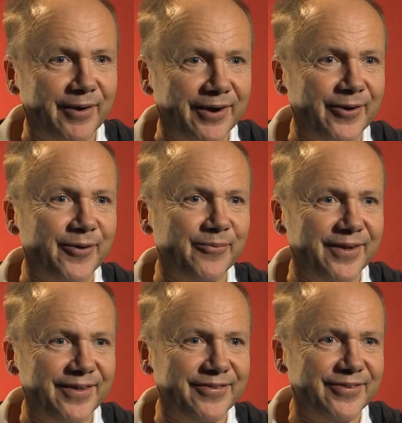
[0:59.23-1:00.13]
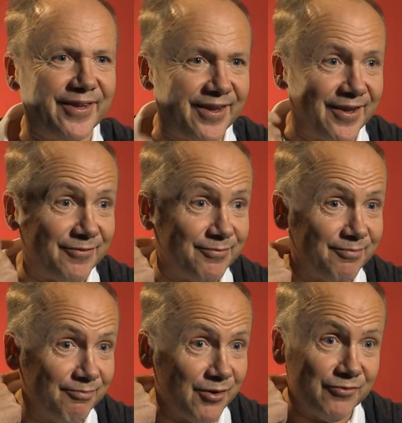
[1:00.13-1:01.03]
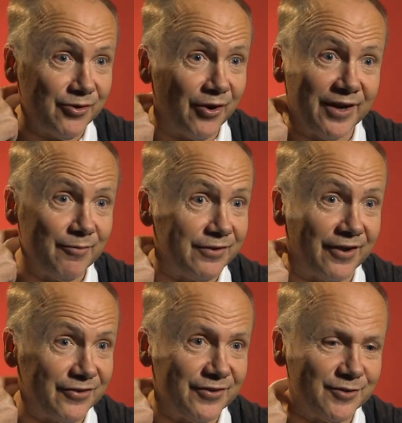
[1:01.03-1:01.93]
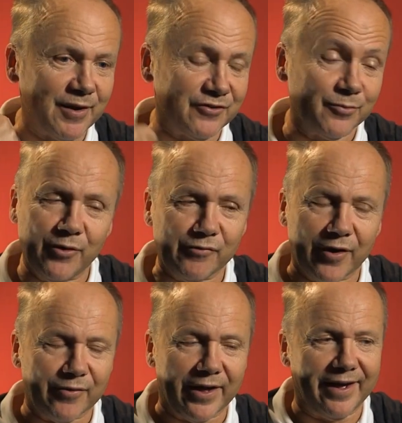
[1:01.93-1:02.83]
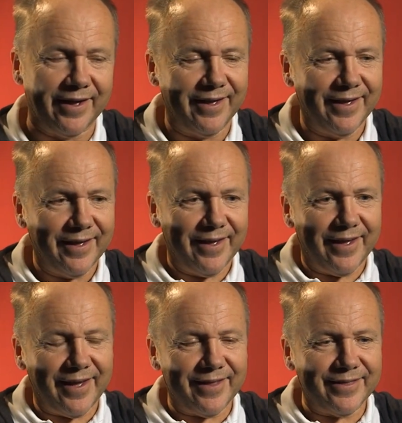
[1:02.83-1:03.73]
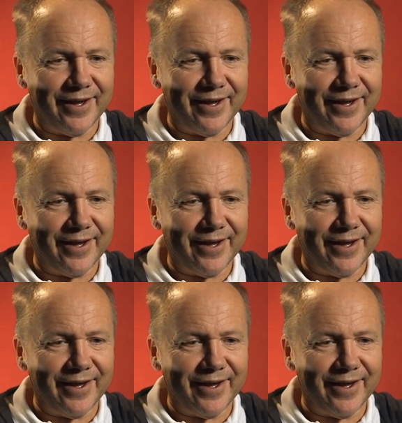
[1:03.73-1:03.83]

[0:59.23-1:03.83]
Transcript: my God, it's uh, it's moved on. It was like something special. And we all felt that. And